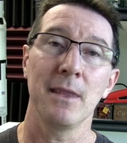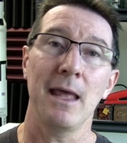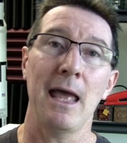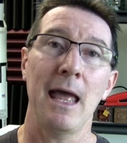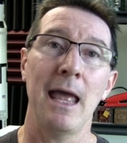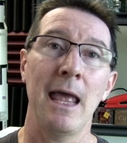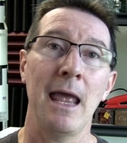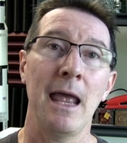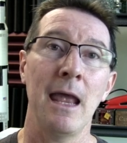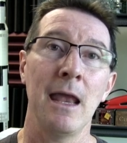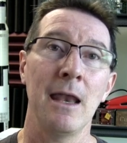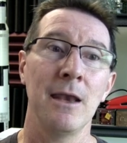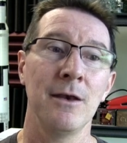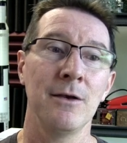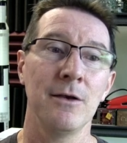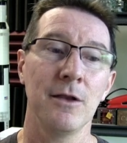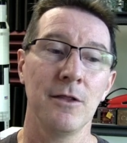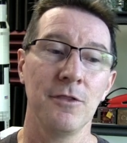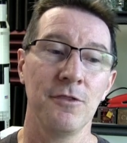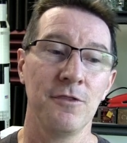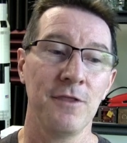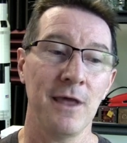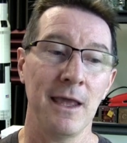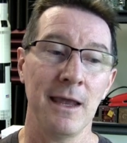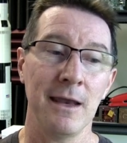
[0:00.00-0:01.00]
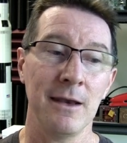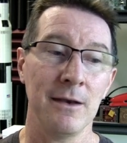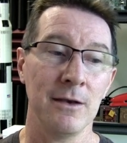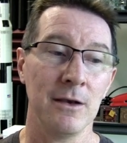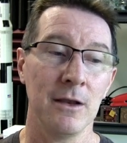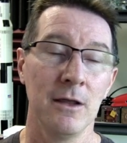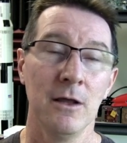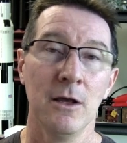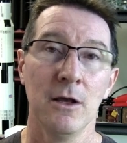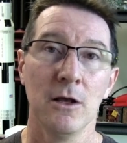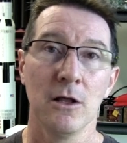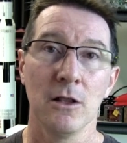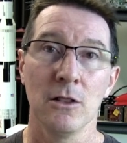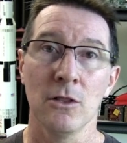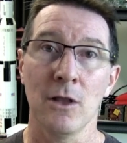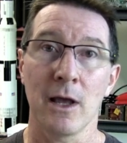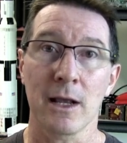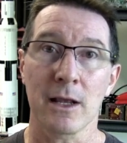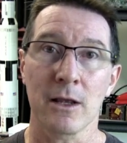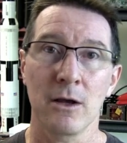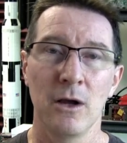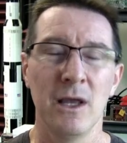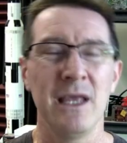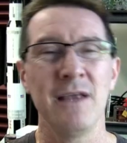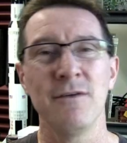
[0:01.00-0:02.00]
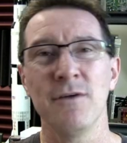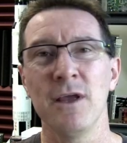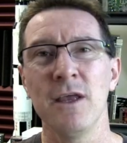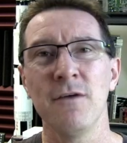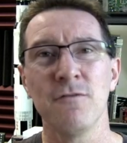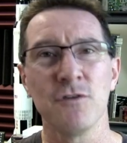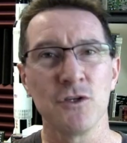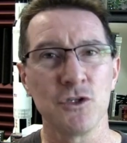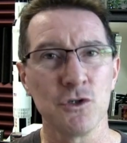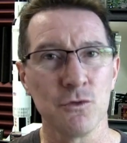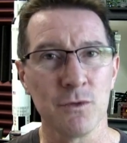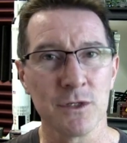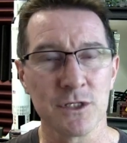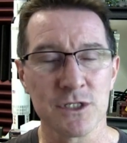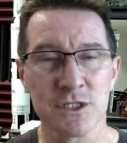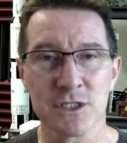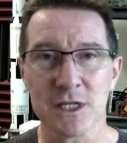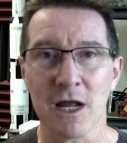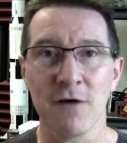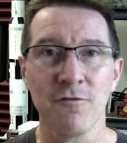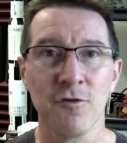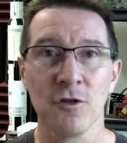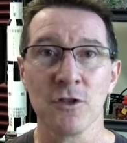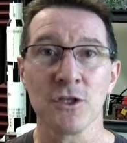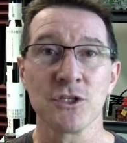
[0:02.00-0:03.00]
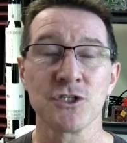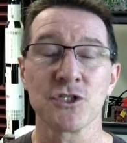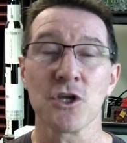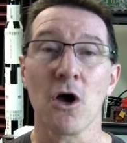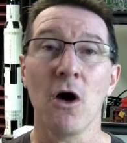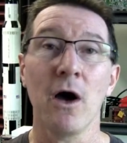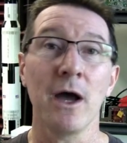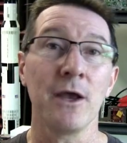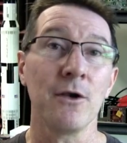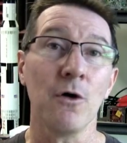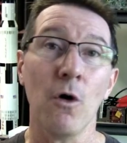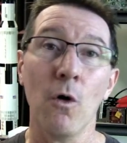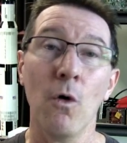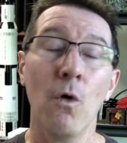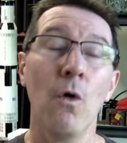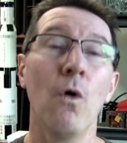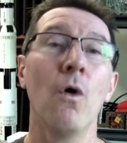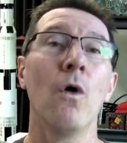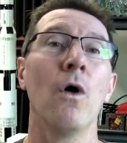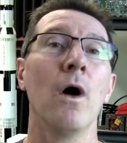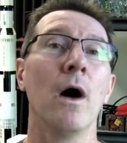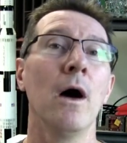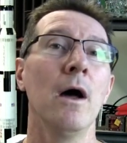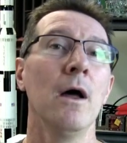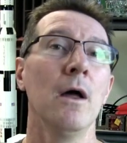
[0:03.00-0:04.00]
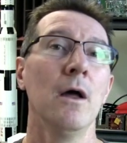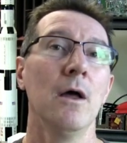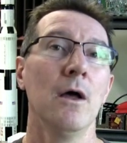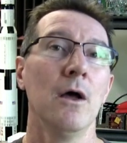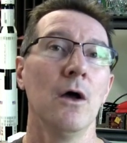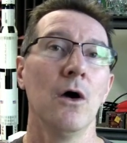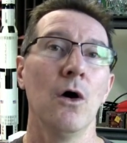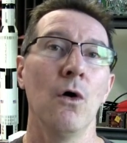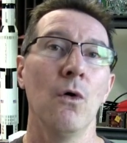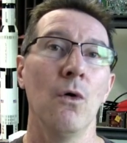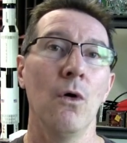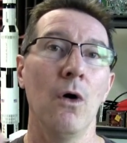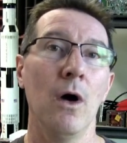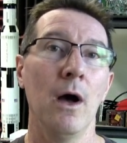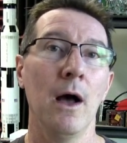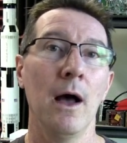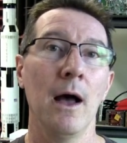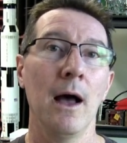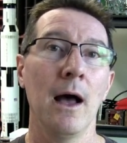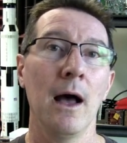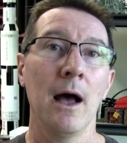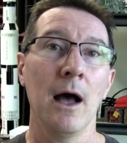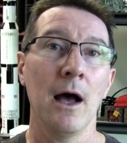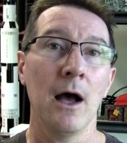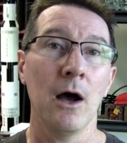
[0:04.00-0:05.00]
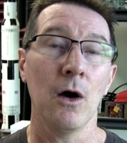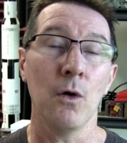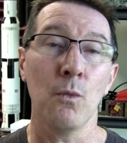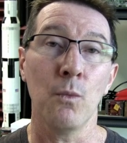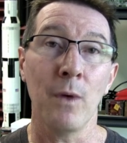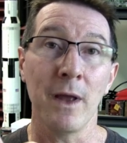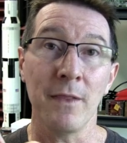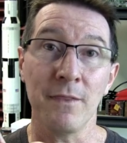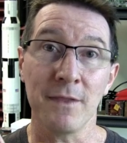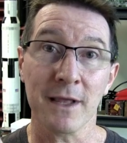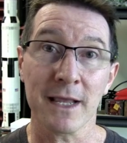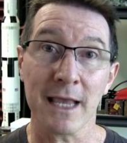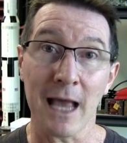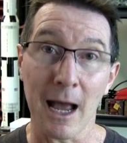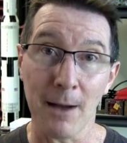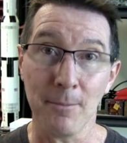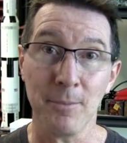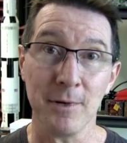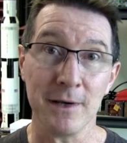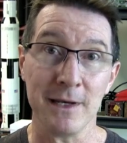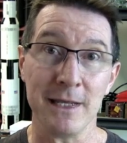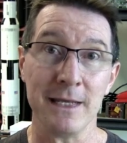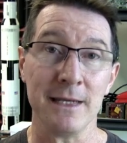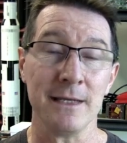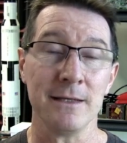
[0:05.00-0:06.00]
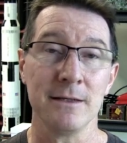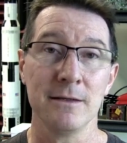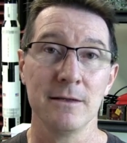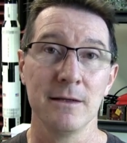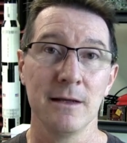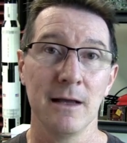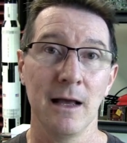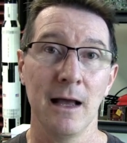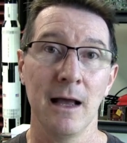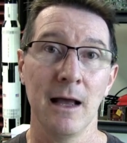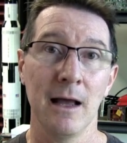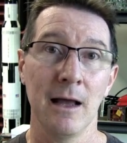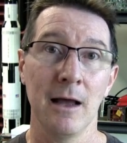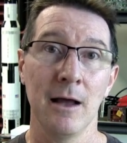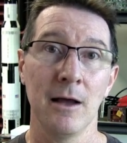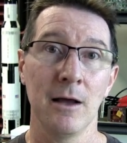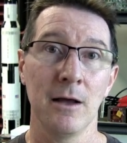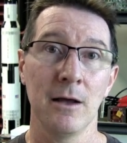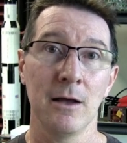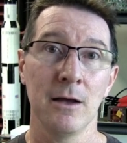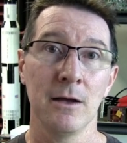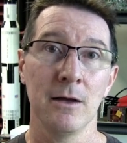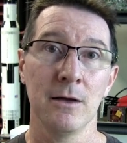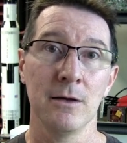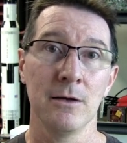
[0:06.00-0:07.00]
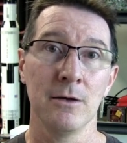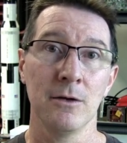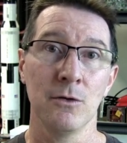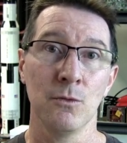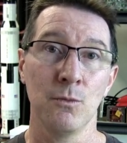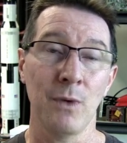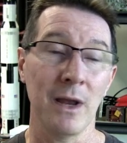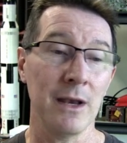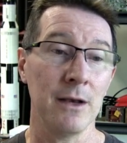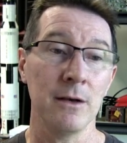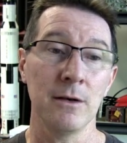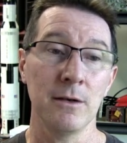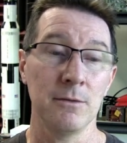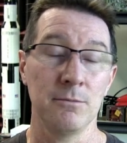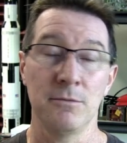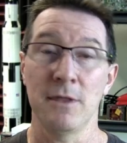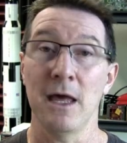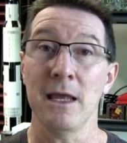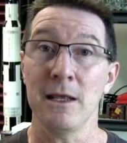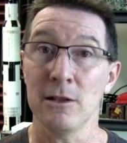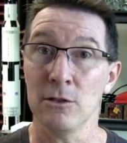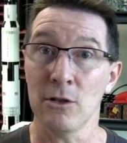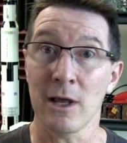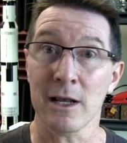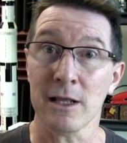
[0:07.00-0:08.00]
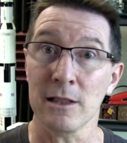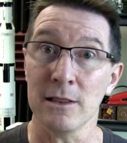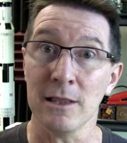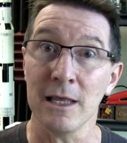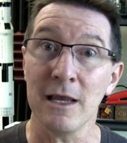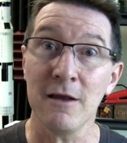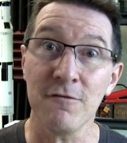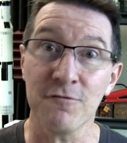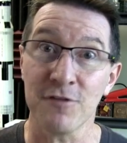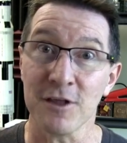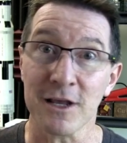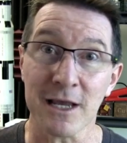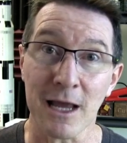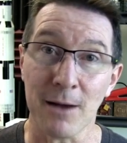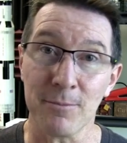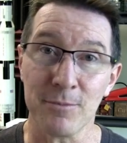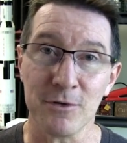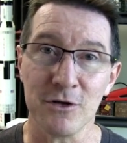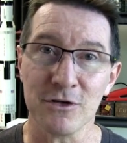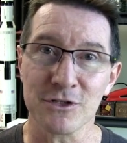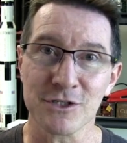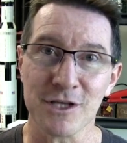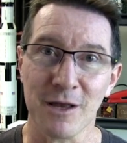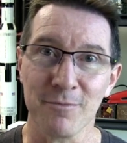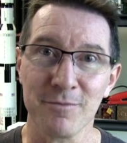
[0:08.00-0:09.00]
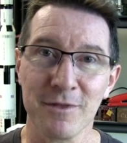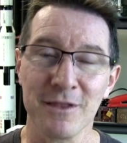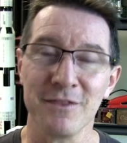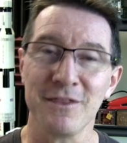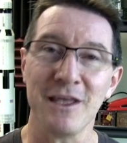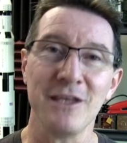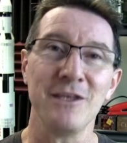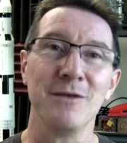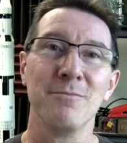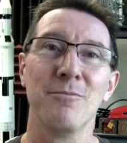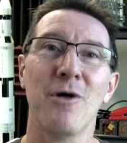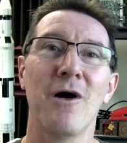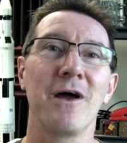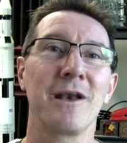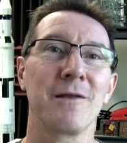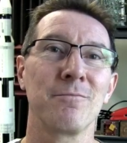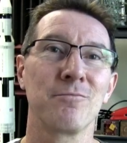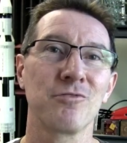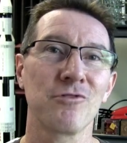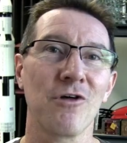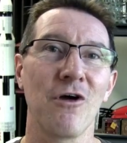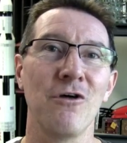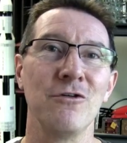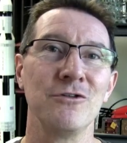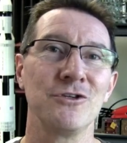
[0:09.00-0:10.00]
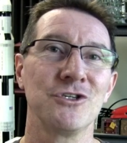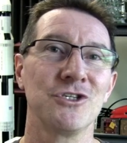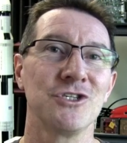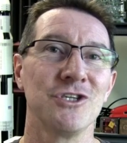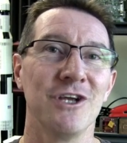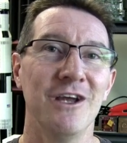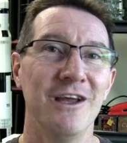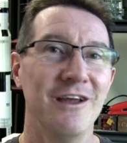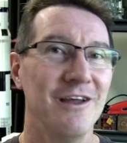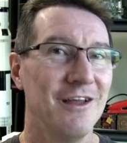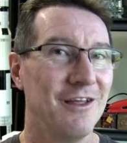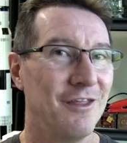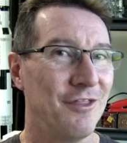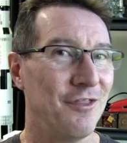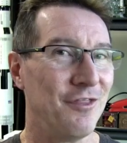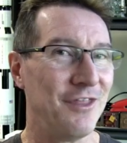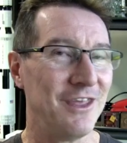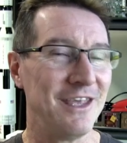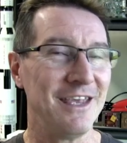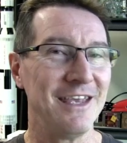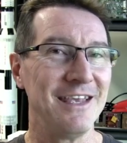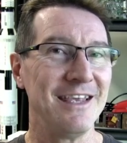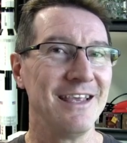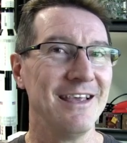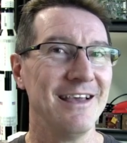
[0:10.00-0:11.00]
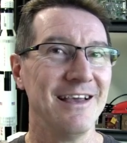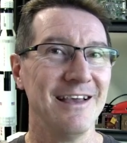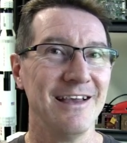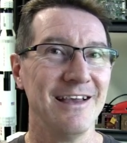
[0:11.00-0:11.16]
and then like either doing stuff on the side or when the company when they like leave the company or something, then you might approach the